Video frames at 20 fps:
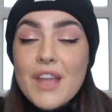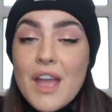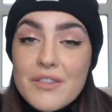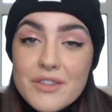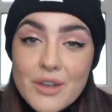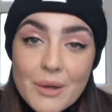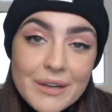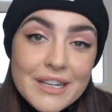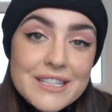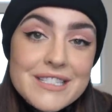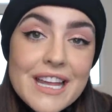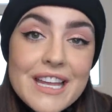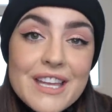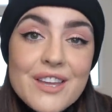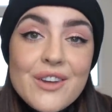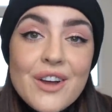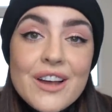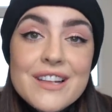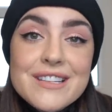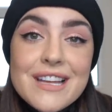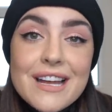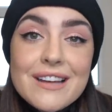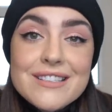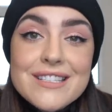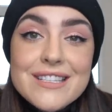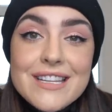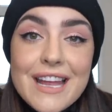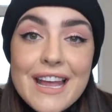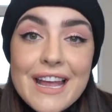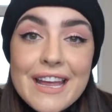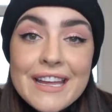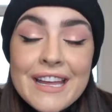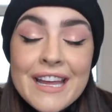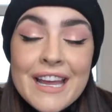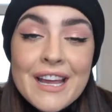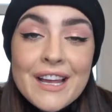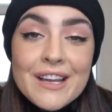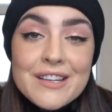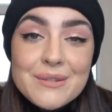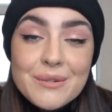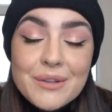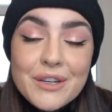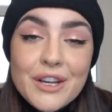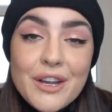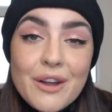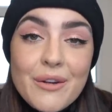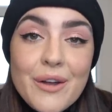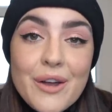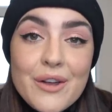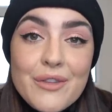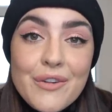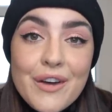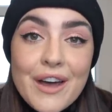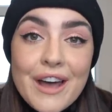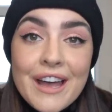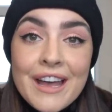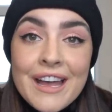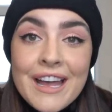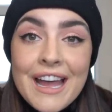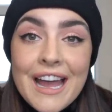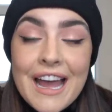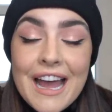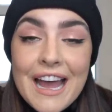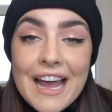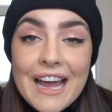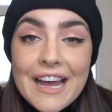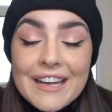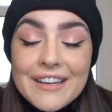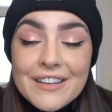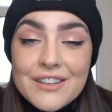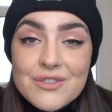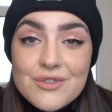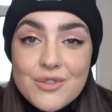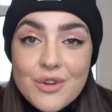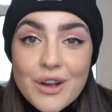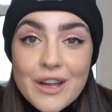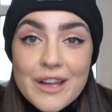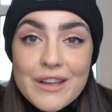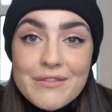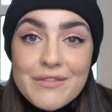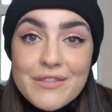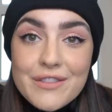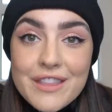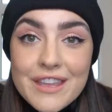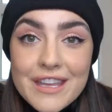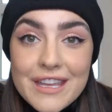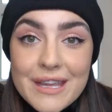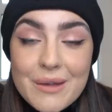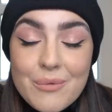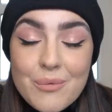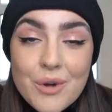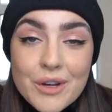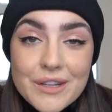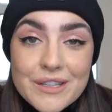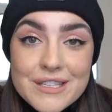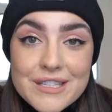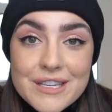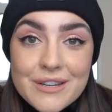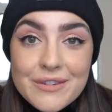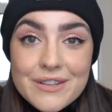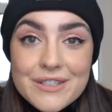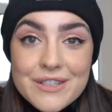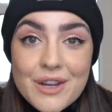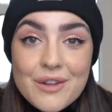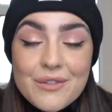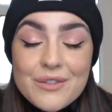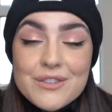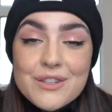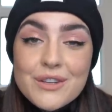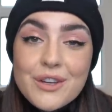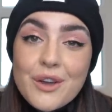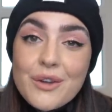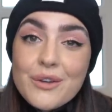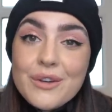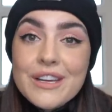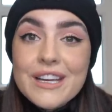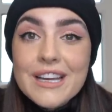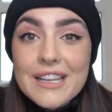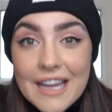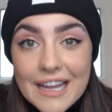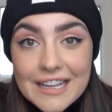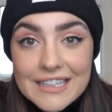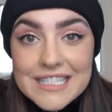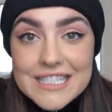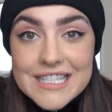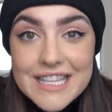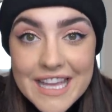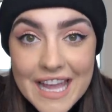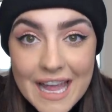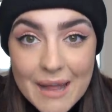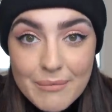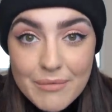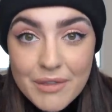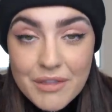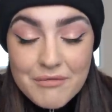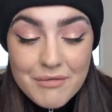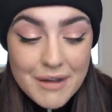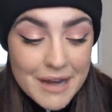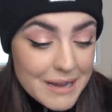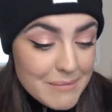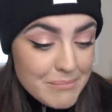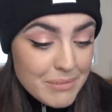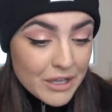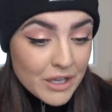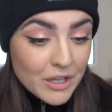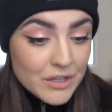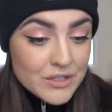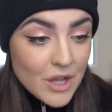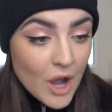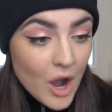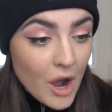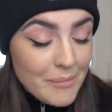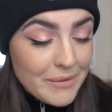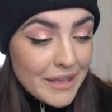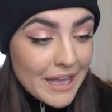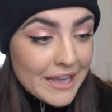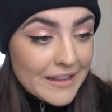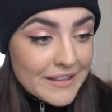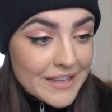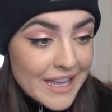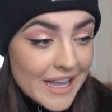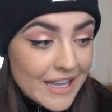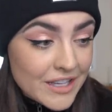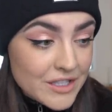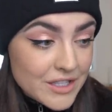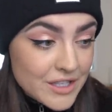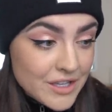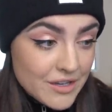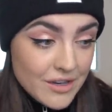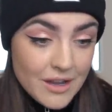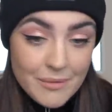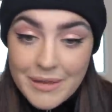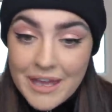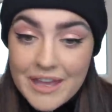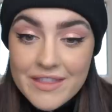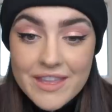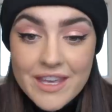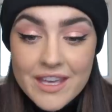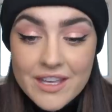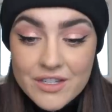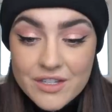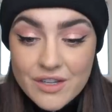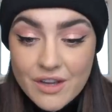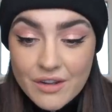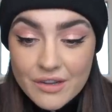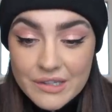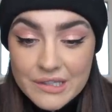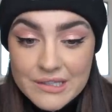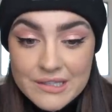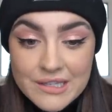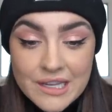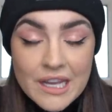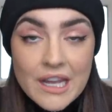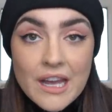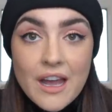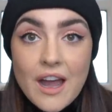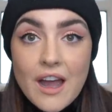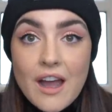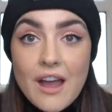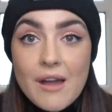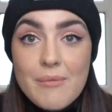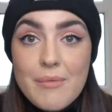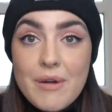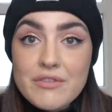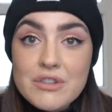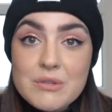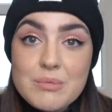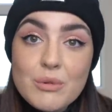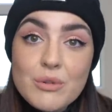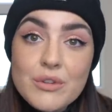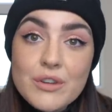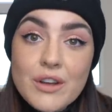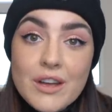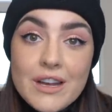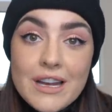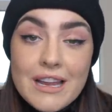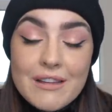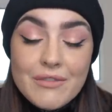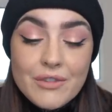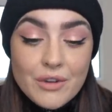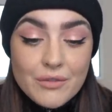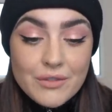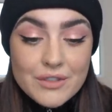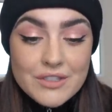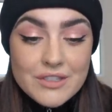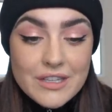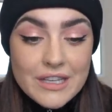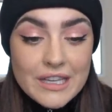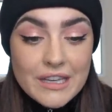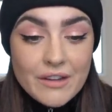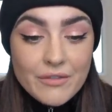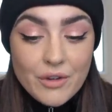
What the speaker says: So I'm gonna take you guys out today because I'm gonna go over and drive the 1 Series over to go collect the M3 because I'm getting the itch. I'm getting the itch, guys. I've just bought the 911, obviously.